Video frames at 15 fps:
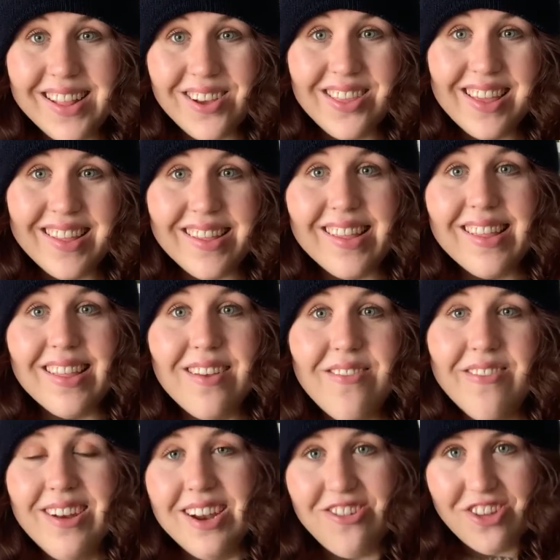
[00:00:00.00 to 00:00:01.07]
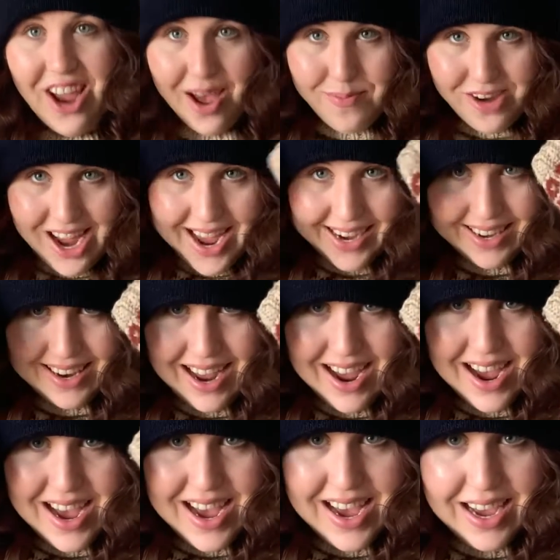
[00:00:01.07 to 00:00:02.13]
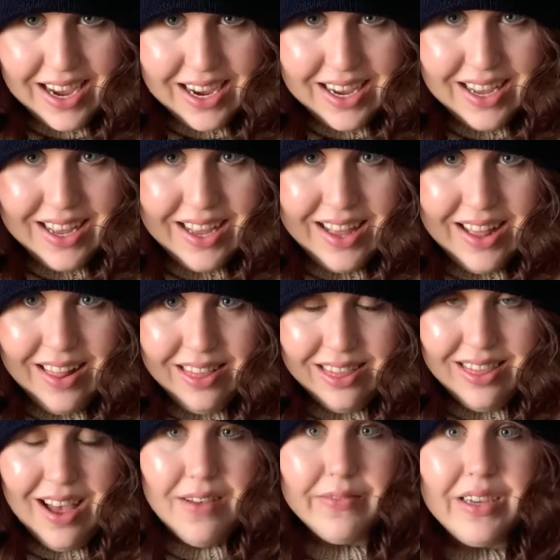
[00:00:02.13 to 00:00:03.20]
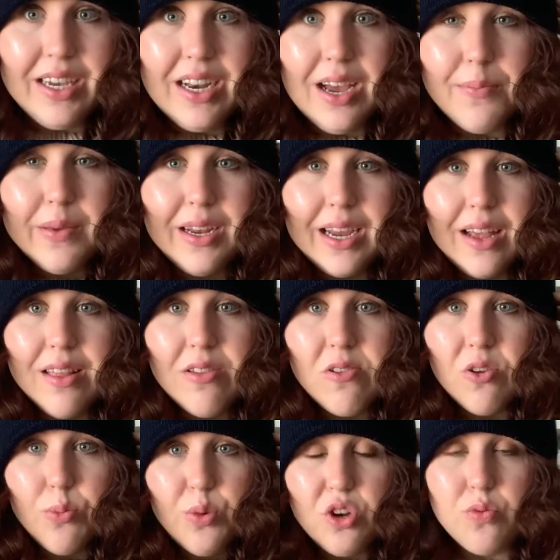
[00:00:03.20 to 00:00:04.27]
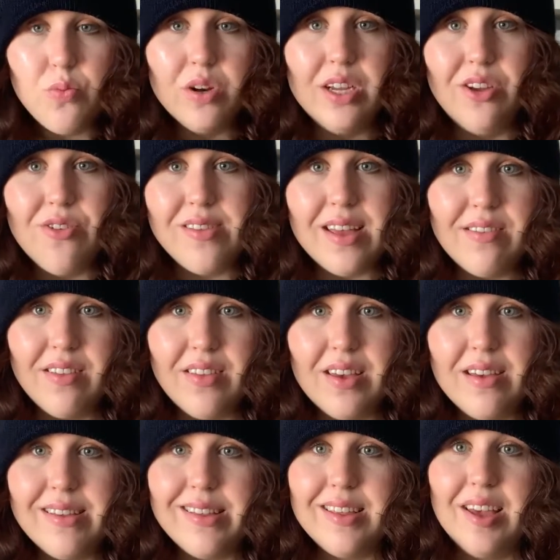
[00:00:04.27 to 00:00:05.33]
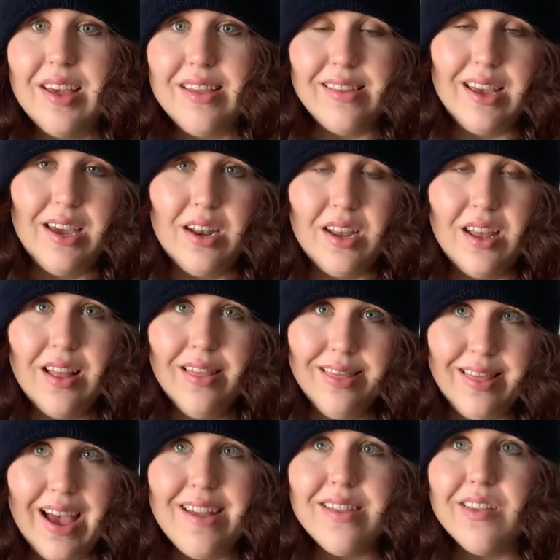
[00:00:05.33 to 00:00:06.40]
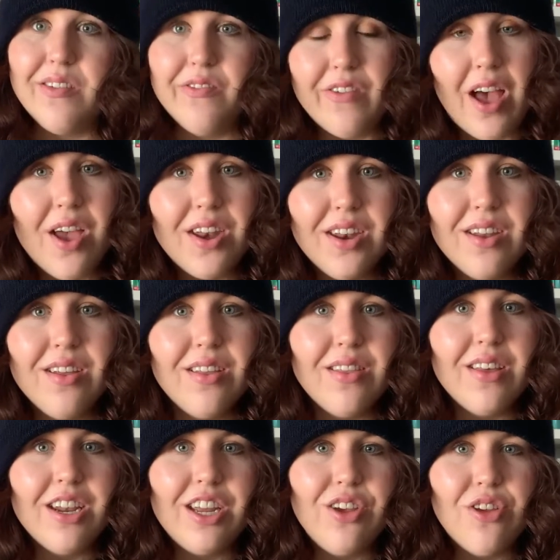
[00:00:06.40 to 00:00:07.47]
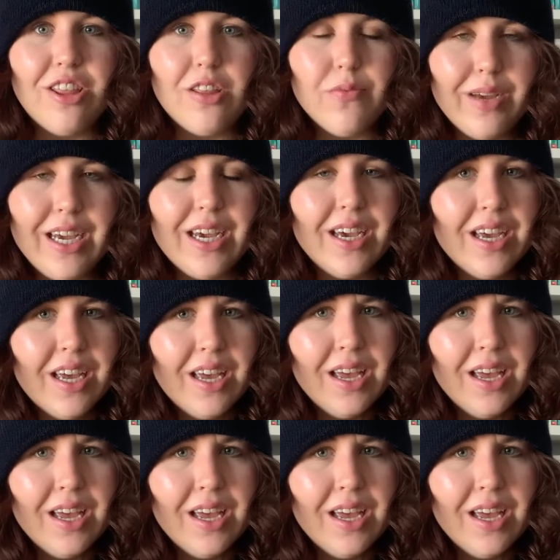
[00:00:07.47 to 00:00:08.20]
so this is the finished object. I love it. I'm gonna get so much more use out of this. Is it less fun than it used to be?